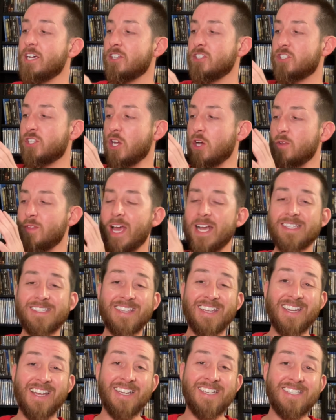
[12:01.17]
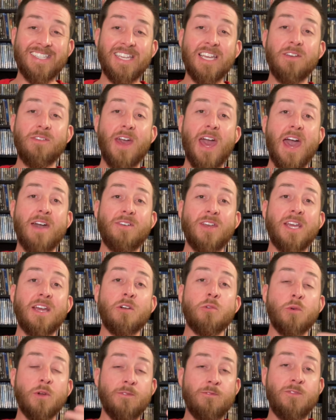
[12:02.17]
So that's the nice thing of having
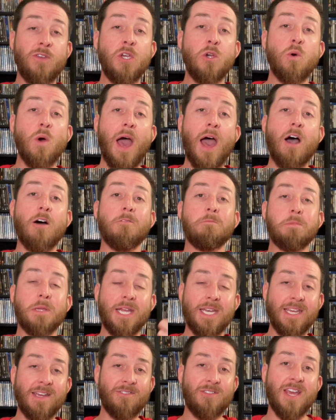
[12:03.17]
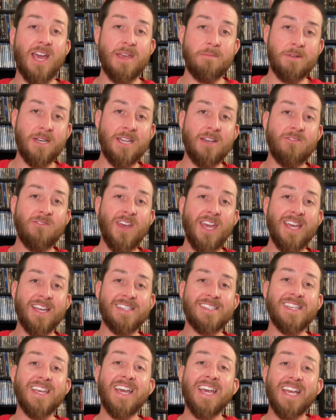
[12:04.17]
a review out plenty of time in
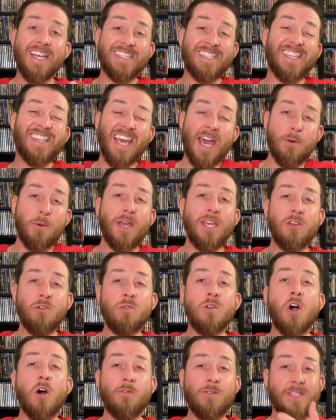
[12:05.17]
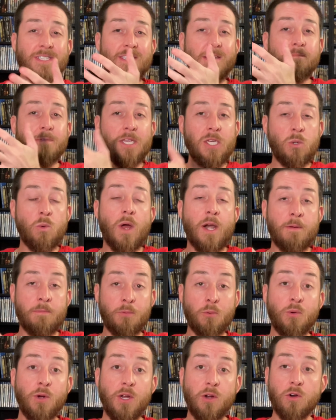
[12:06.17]
advance is that that way you know if it's something you want to
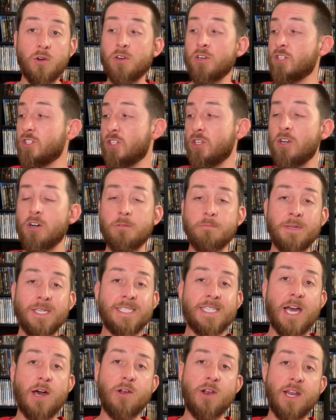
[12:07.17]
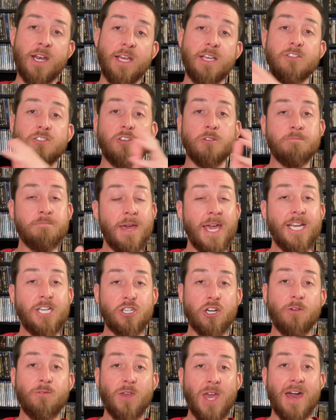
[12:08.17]
pre-order so you don't miss out on it. So make
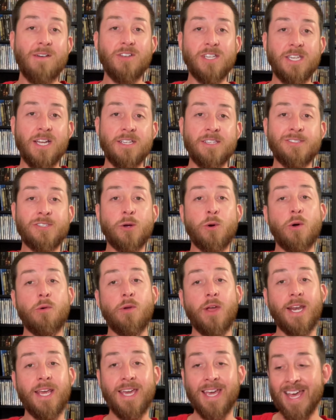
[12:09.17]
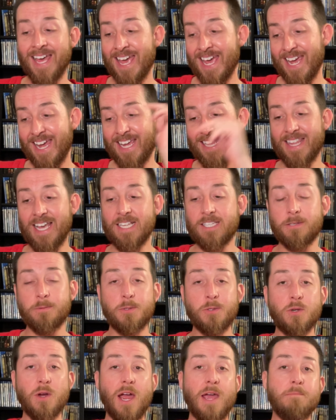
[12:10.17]
sure if you haven't done so already, hit that
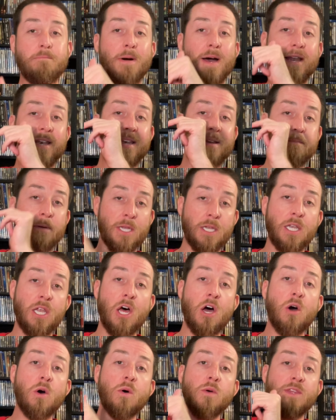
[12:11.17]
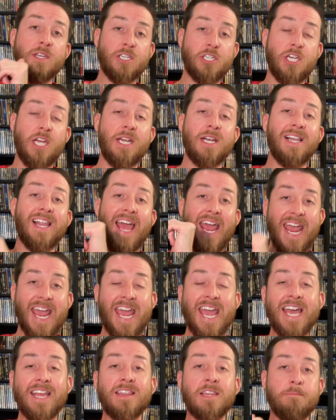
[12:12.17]
subscribe button below the channel
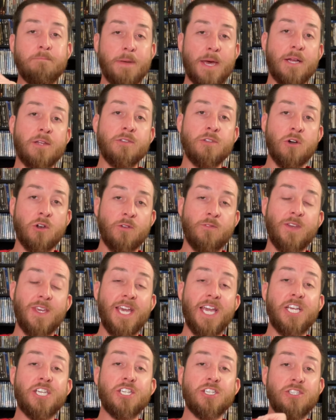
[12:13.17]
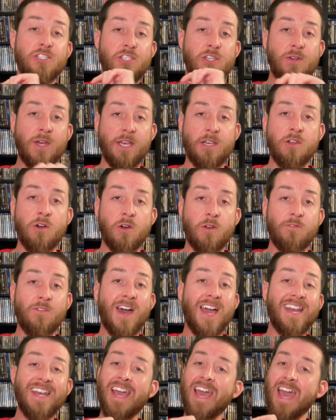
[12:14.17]
and the bell notification so you get
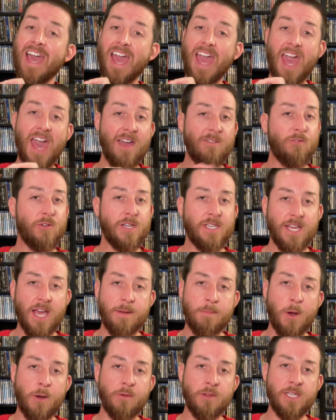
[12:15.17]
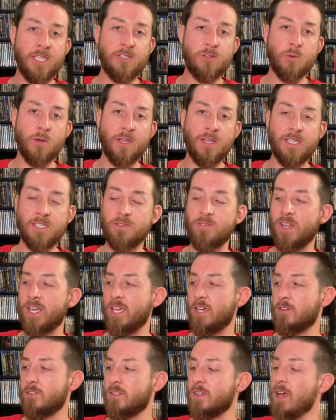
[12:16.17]
notified every time I release one of these
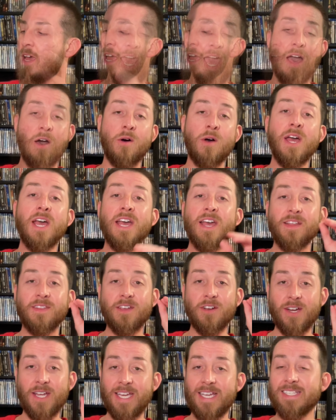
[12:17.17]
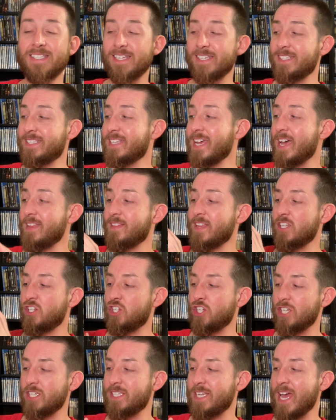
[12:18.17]
videos. Now, there is a set that
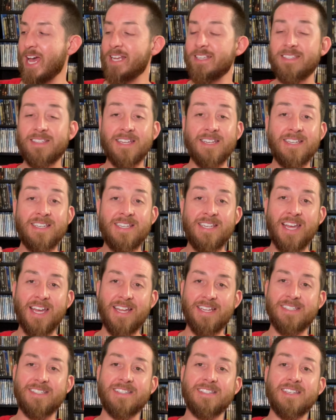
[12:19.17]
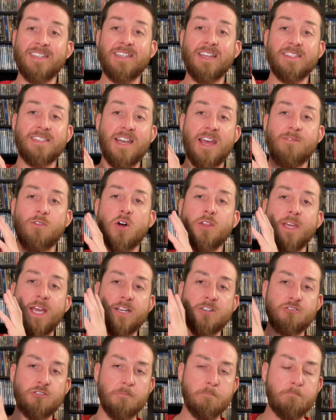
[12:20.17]
just has the discs and doesn't have all the
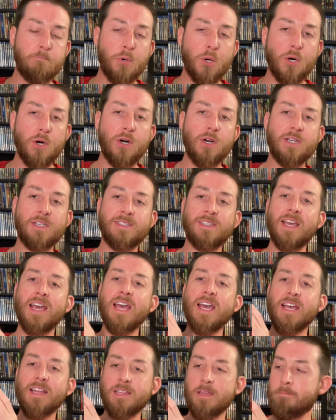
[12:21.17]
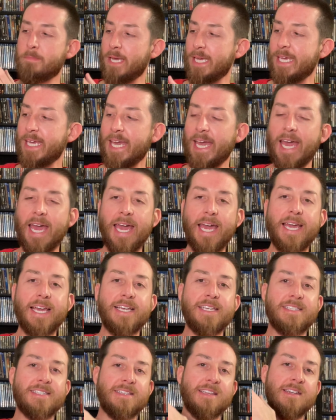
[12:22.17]
extra books, the big
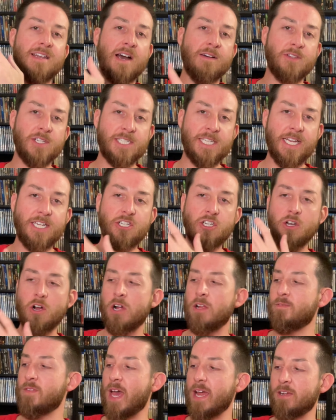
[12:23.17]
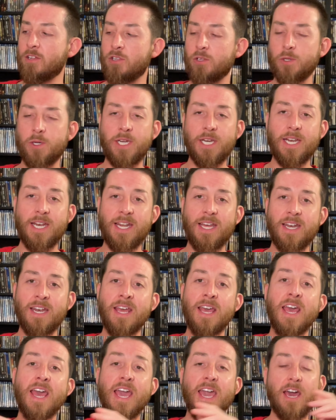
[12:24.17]
case, the novelization, all that included in it.
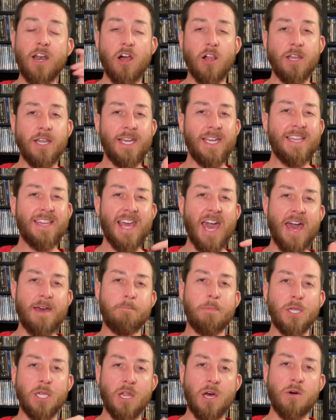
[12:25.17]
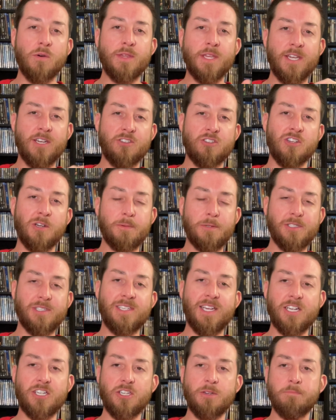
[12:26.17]
And I'll link that below in the description
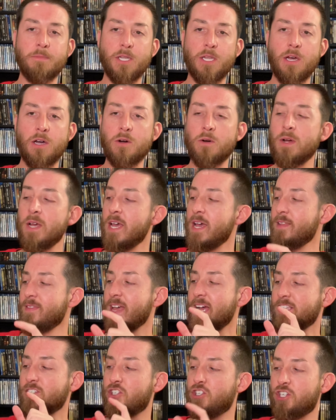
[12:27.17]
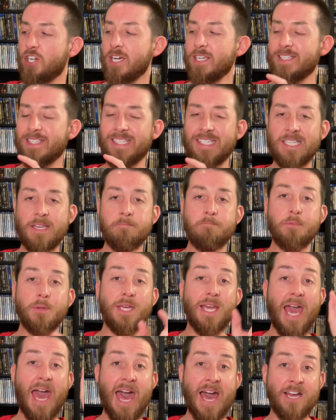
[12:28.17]
section below. That's just
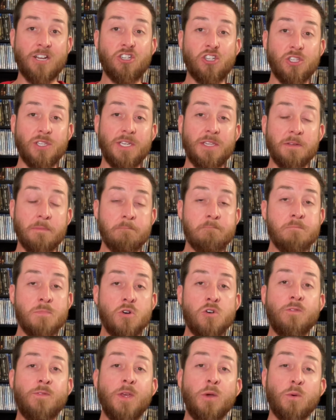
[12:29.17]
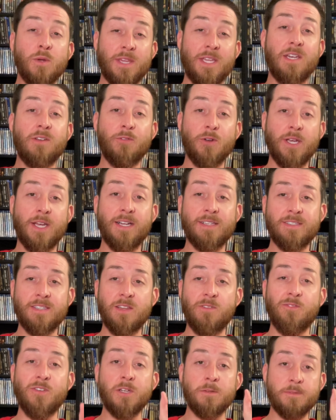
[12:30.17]
simply actually the movie with the different cuts of
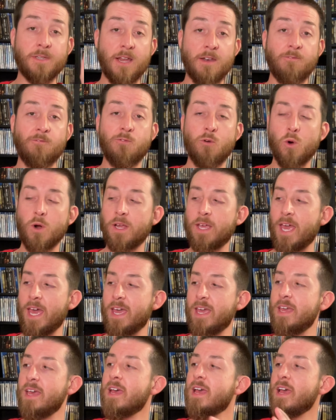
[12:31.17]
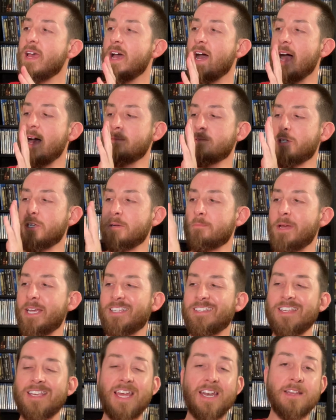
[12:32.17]
the films on 4K. Um, so you're
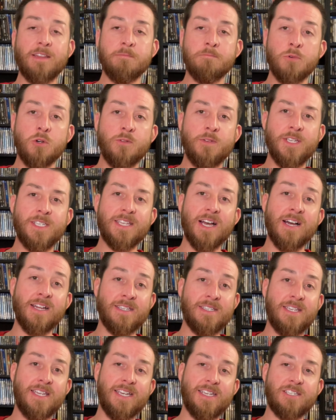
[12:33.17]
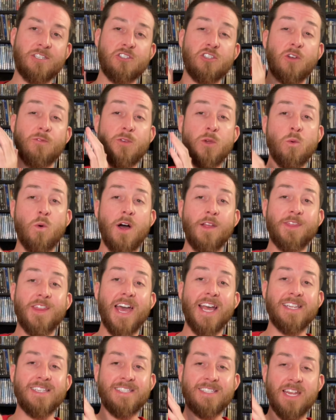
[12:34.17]
basically getting the movies on disc. So if you want
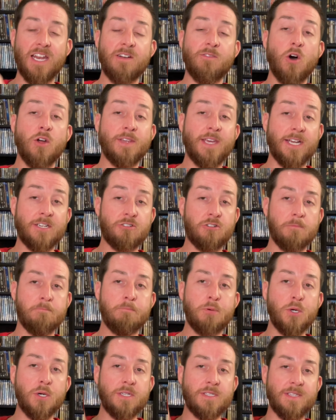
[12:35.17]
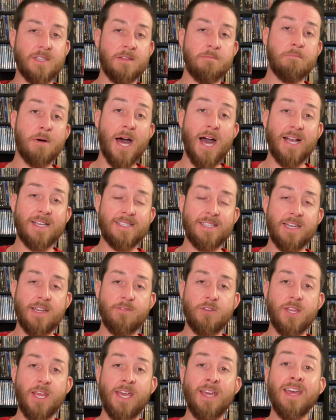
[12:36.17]
that instead of all the extra books and the box and
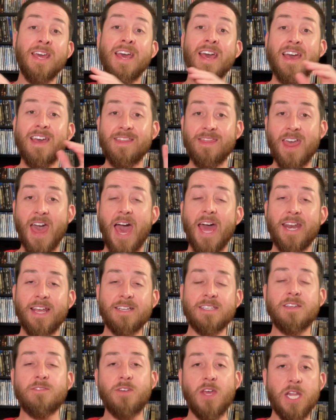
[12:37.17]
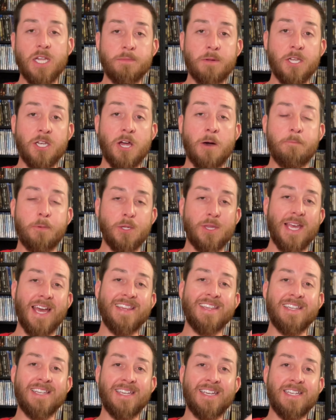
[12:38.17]
everything, that is available and I'll put that
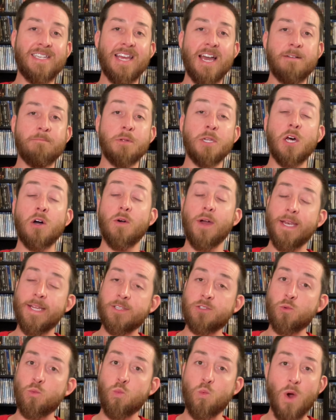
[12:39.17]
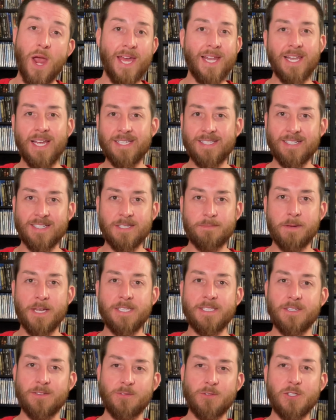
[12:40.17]
in the link down below and it's way less expensive.